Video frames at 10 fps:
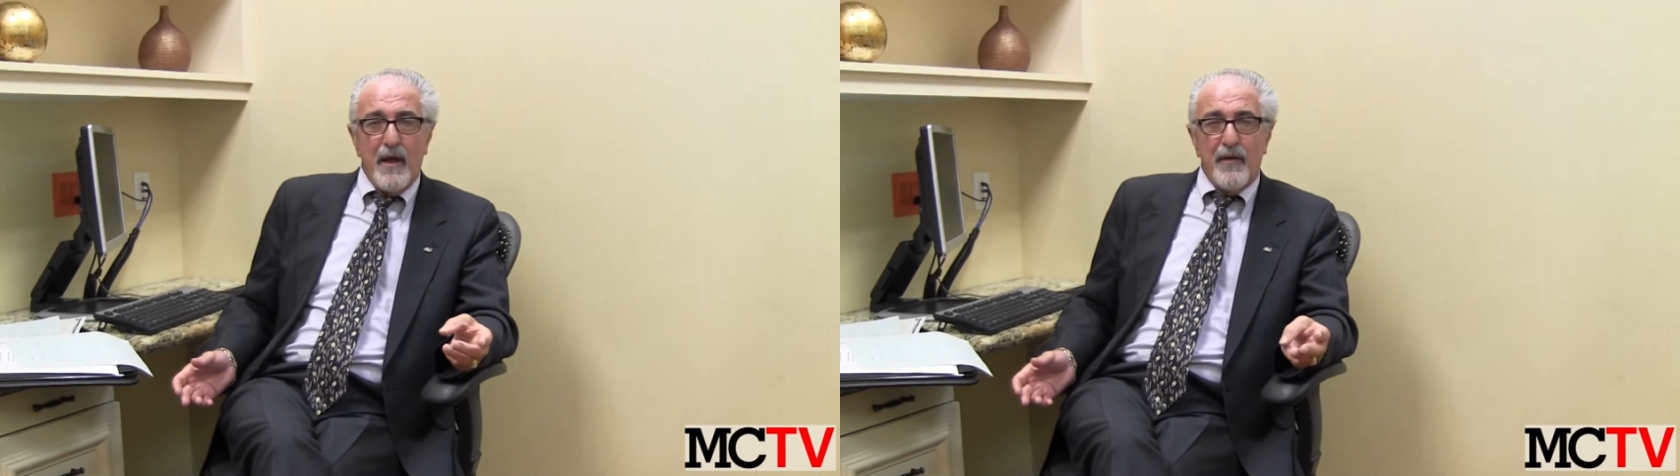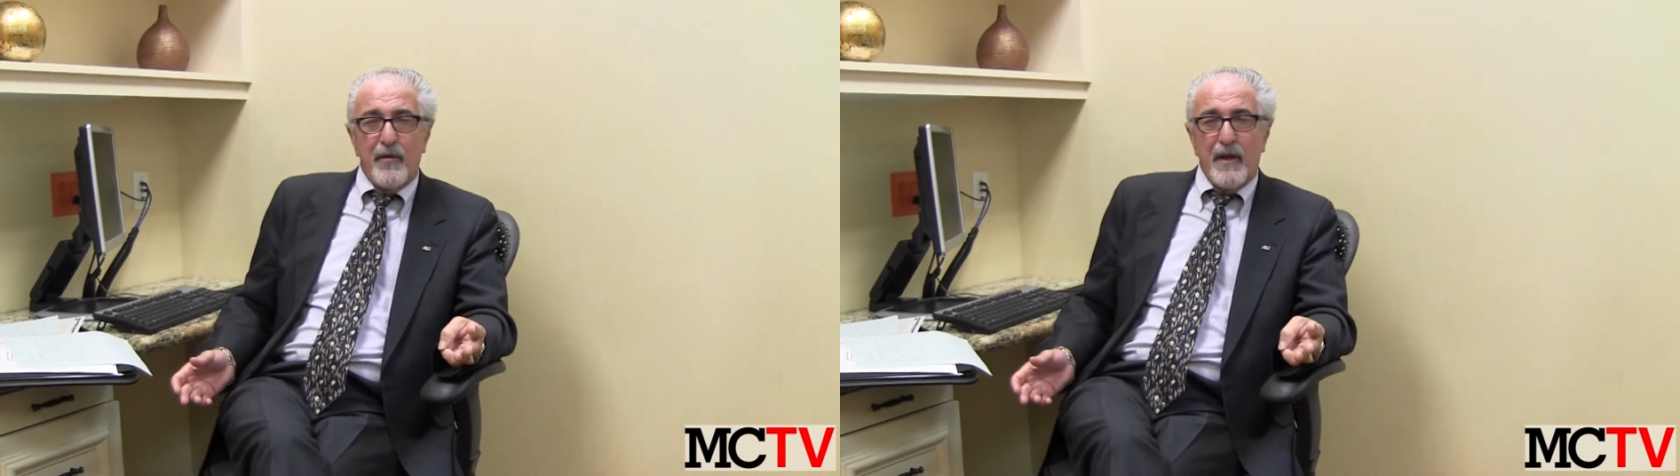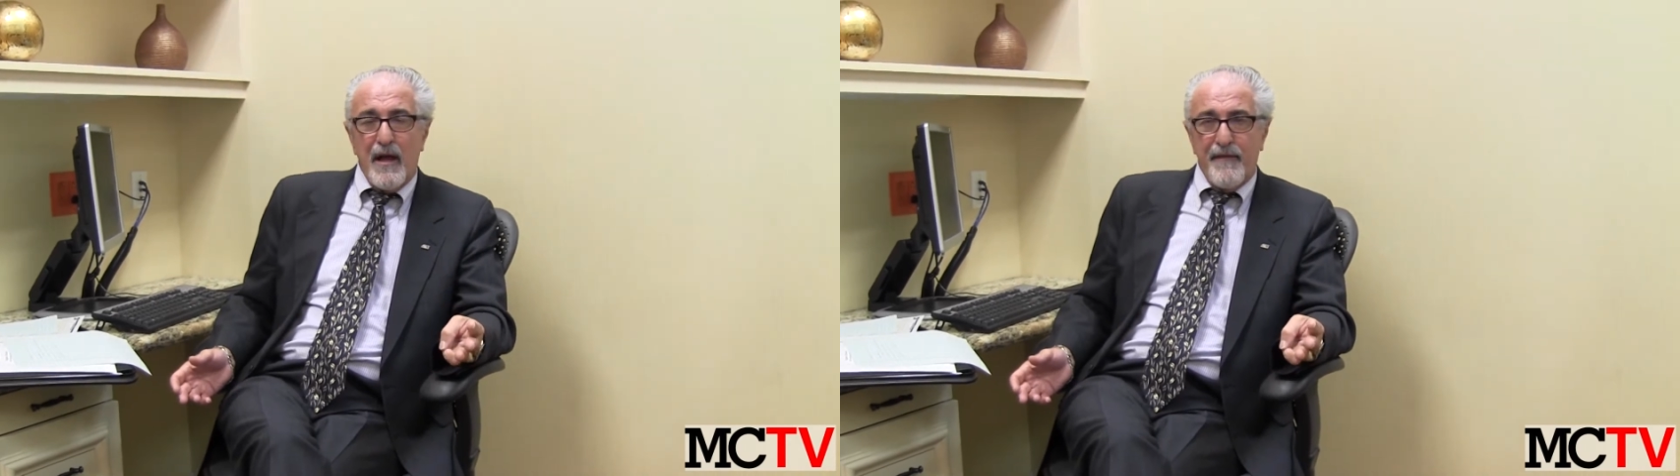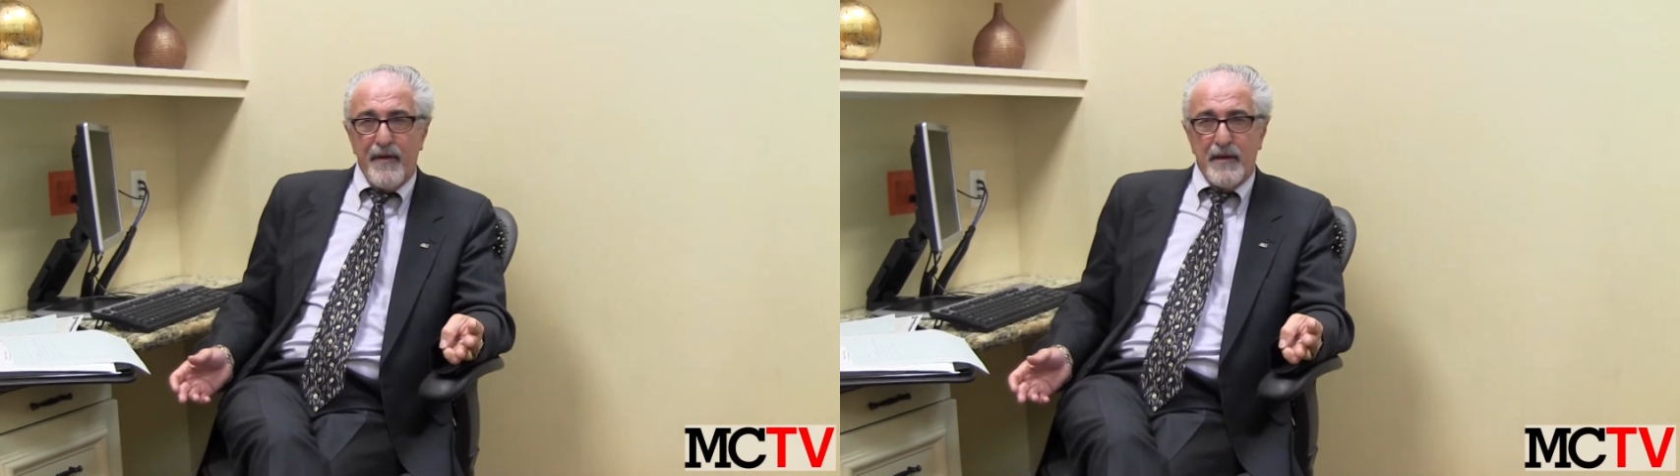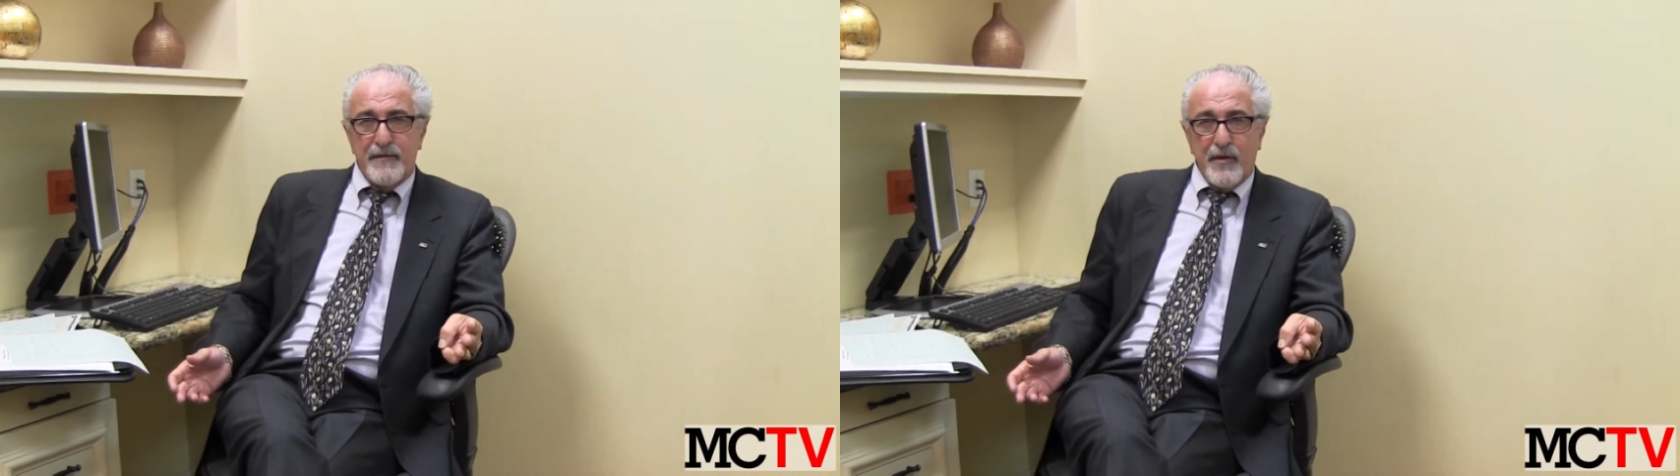other
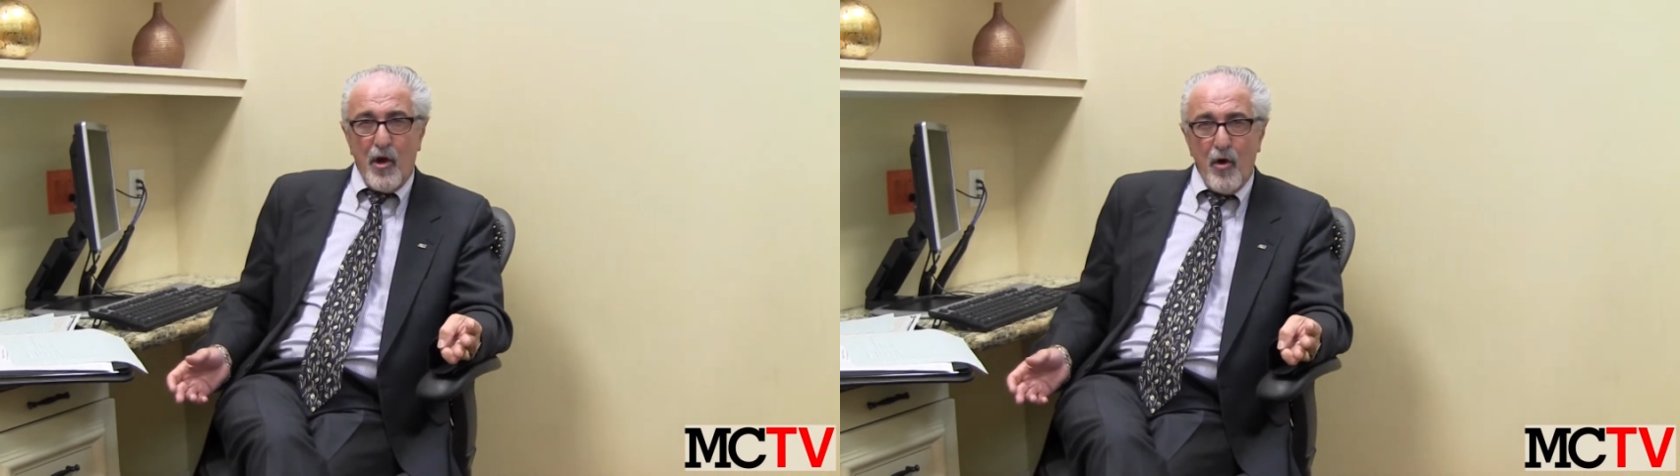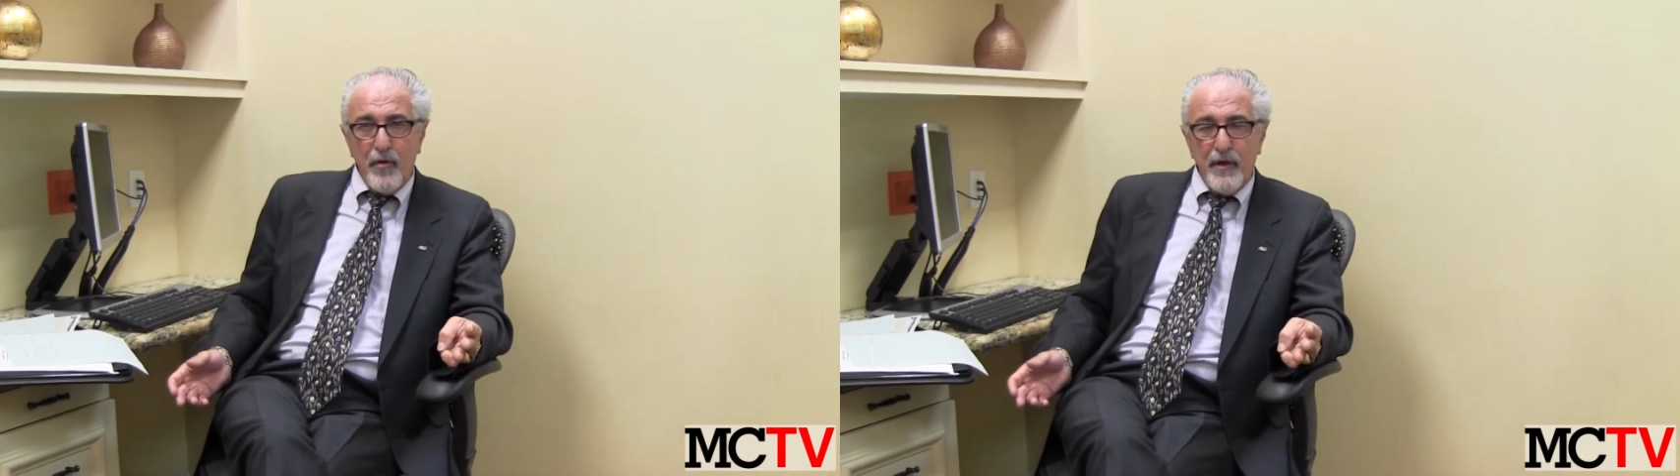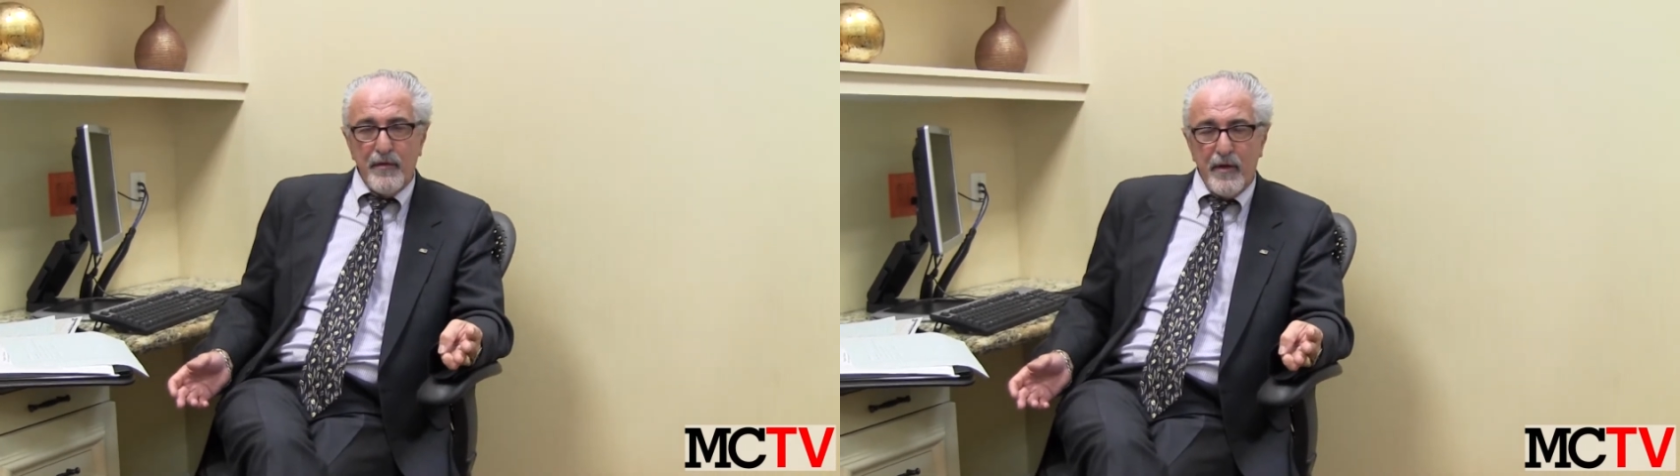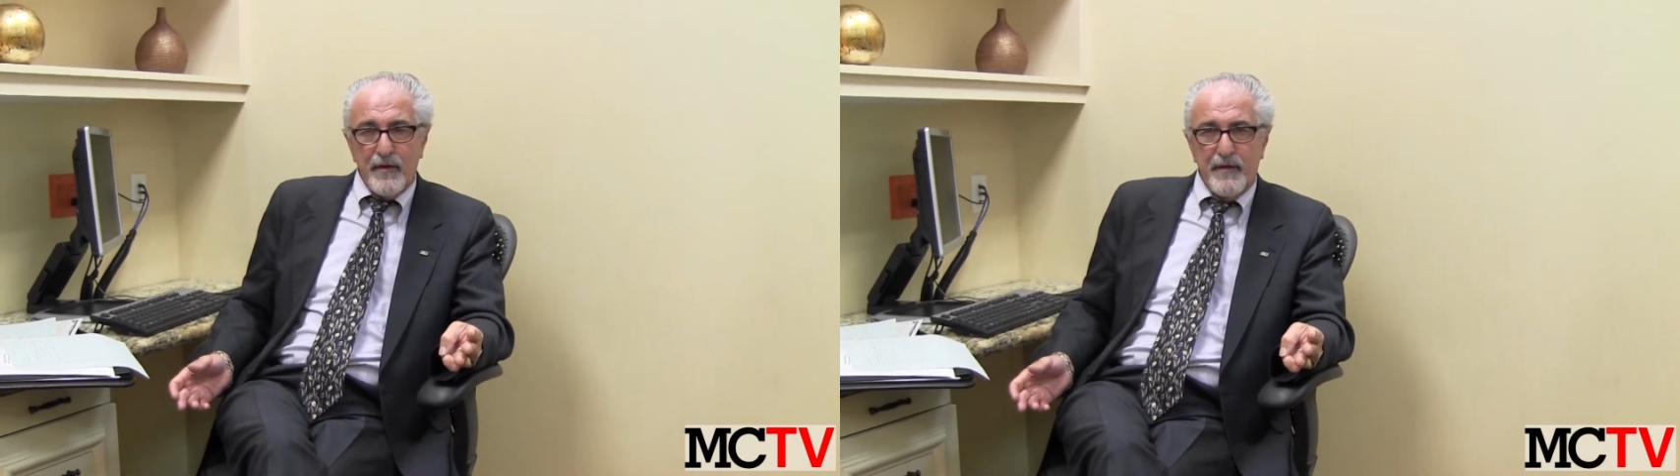galvanized coatings on